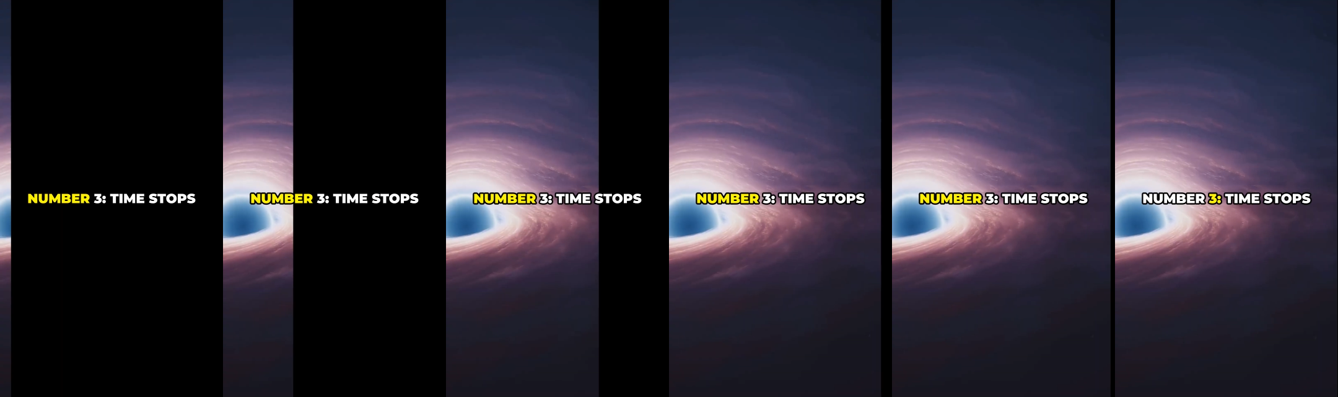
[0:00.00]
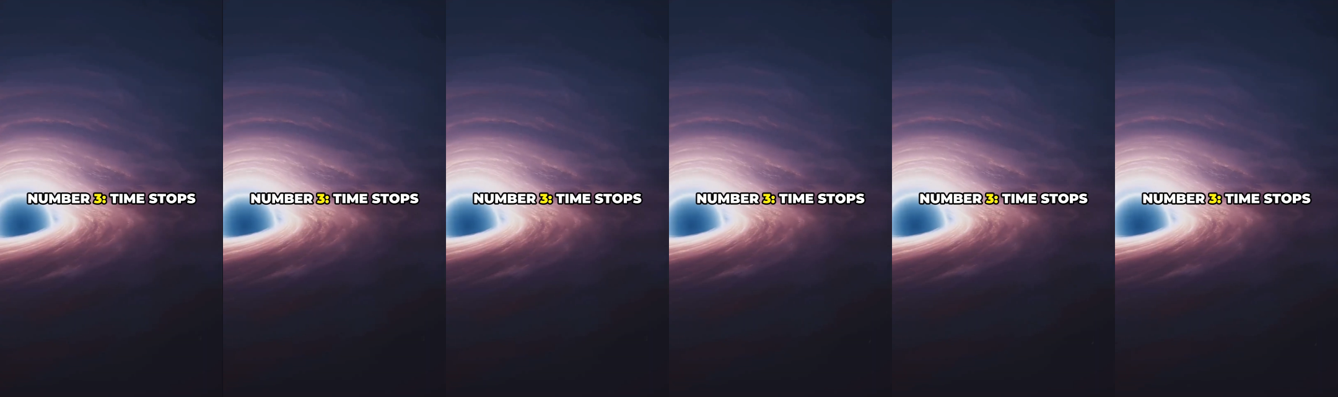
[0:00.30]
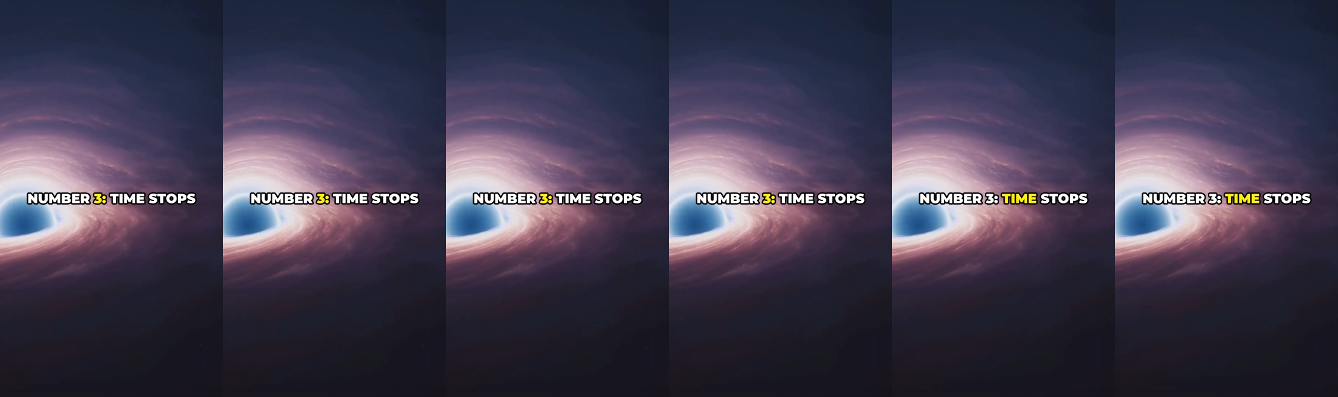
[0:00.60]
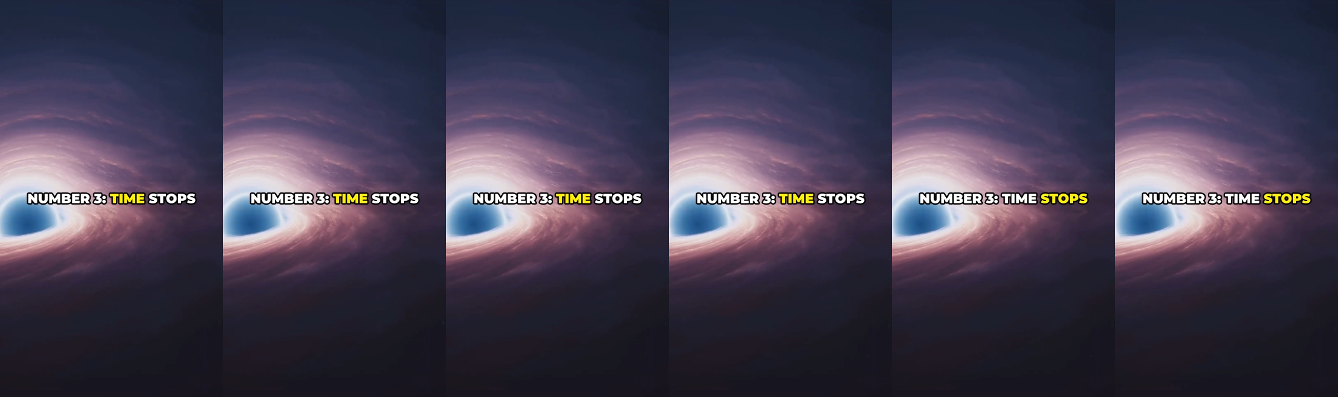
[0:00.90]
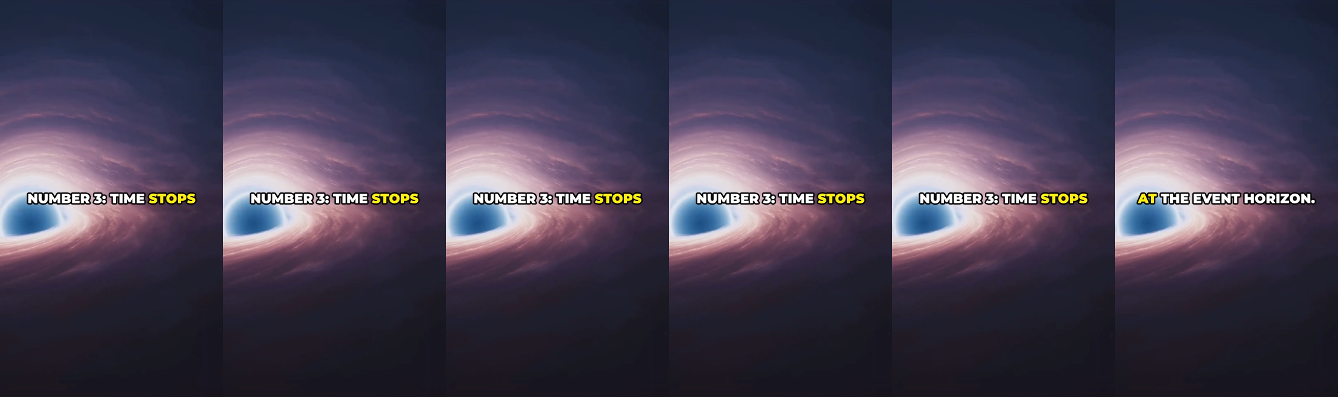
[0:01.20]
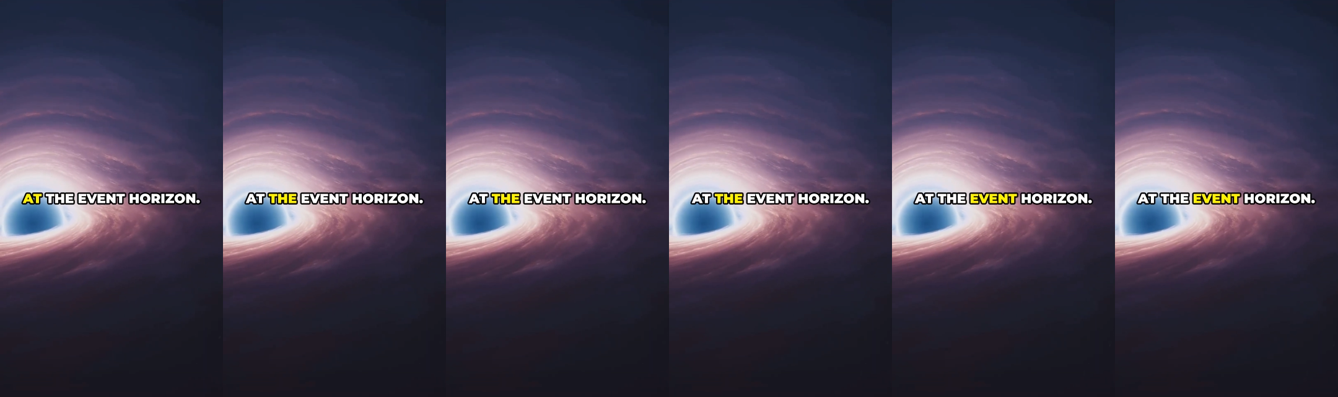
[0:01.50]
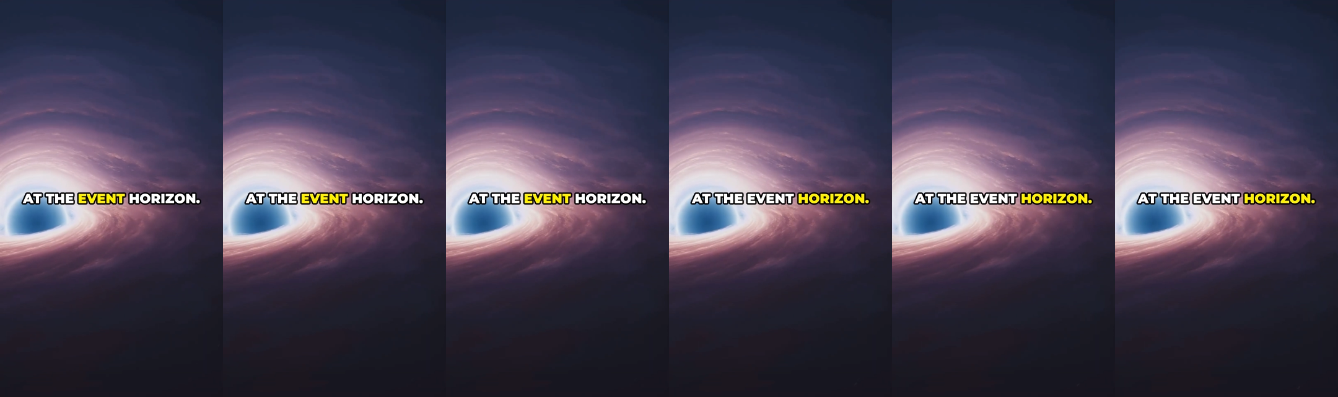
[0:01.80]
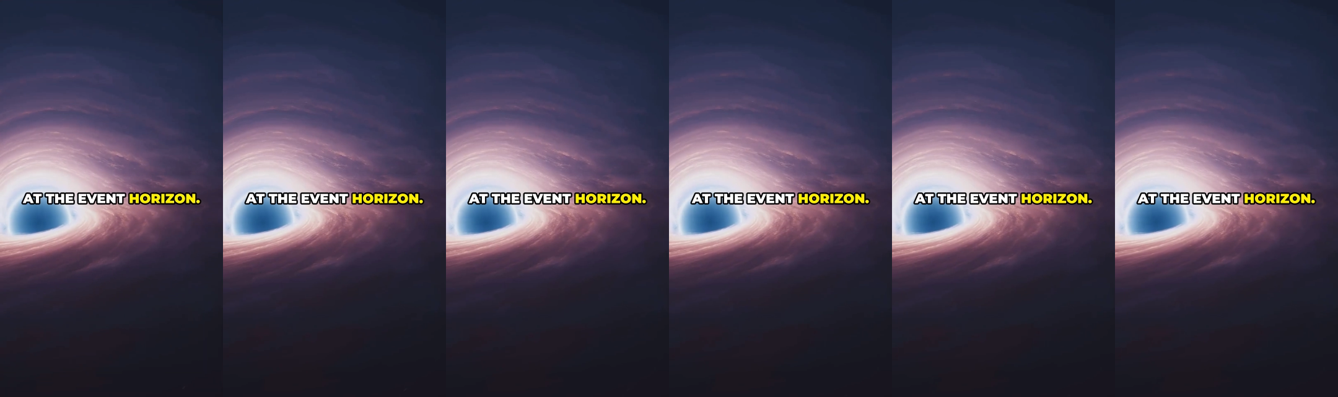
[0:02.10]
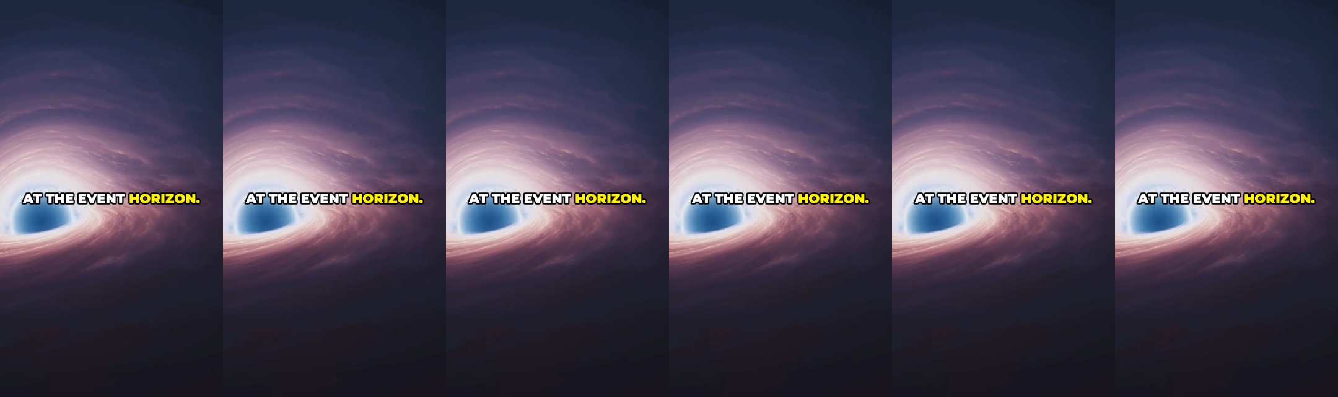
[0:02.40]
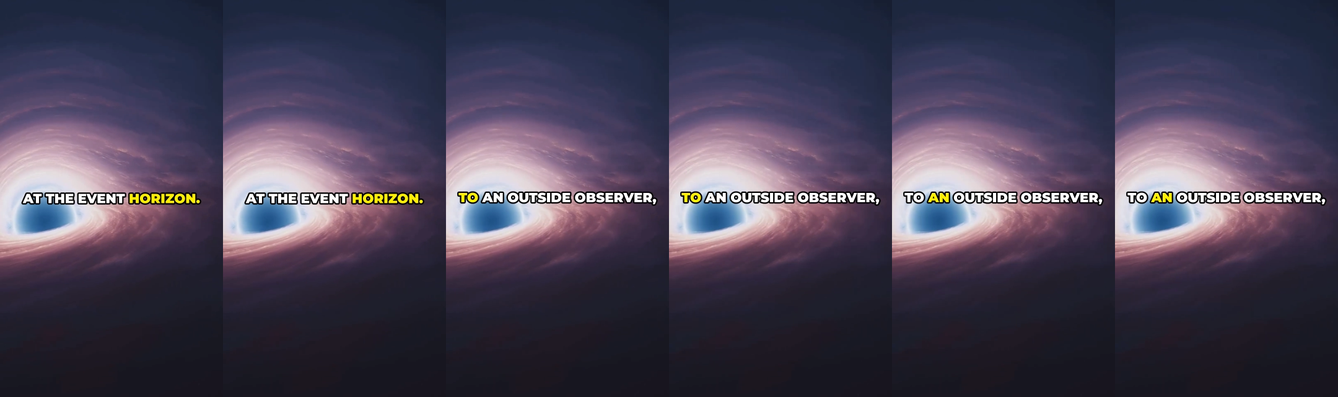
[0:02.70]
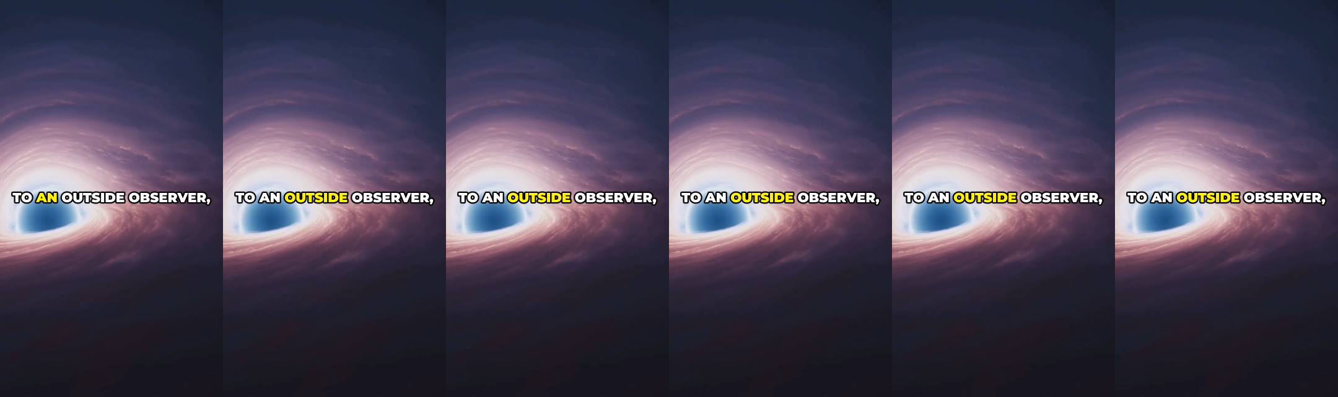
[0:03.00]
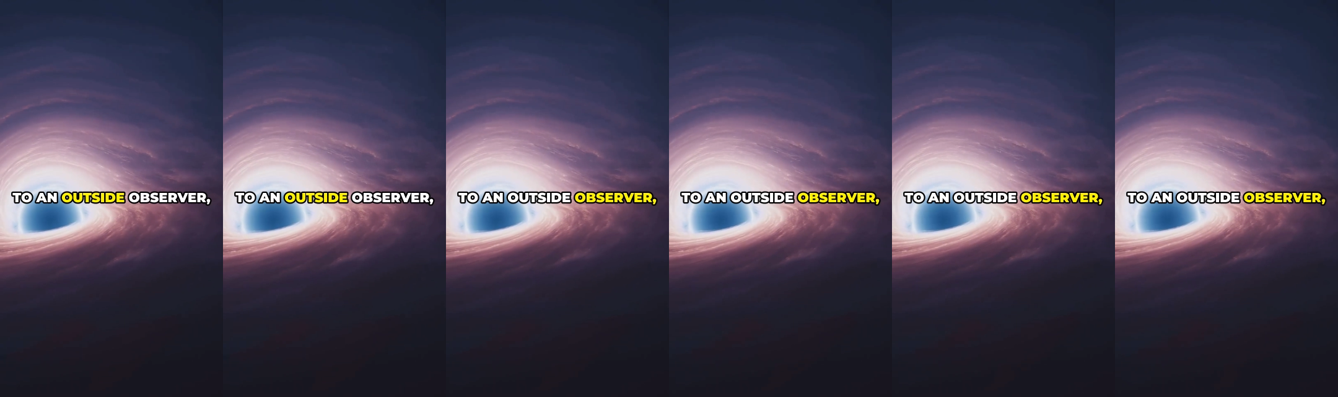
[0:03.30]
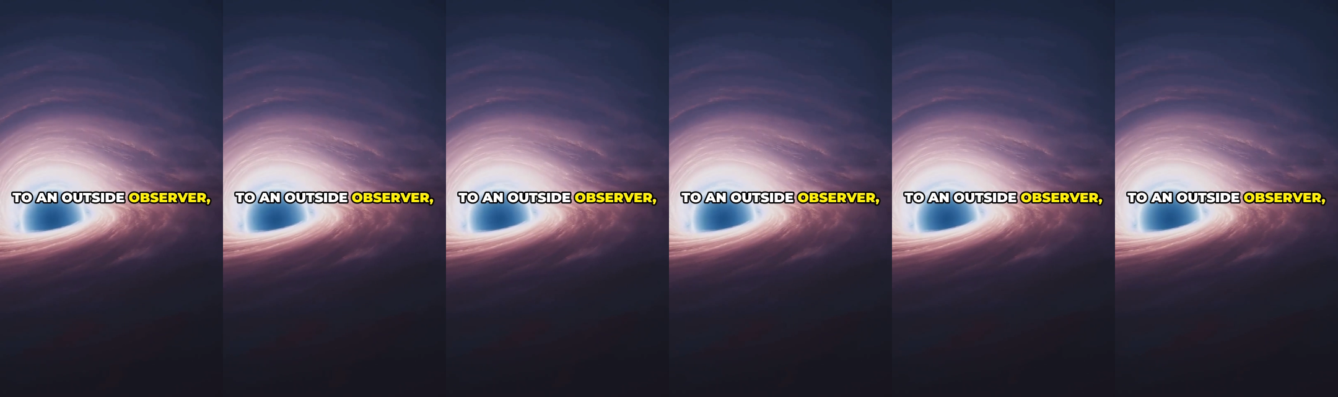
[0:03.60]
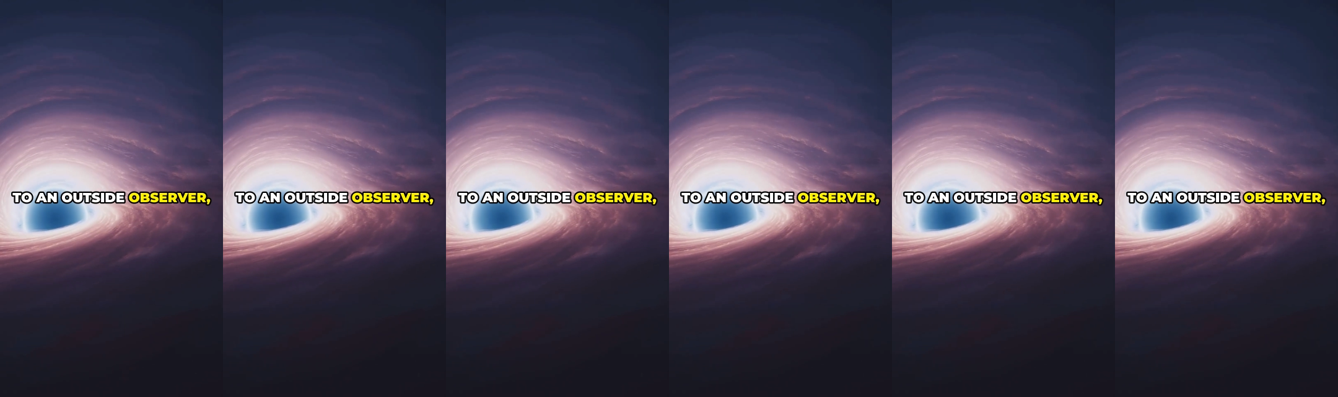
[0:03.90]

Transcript: [unreadable: no face in view]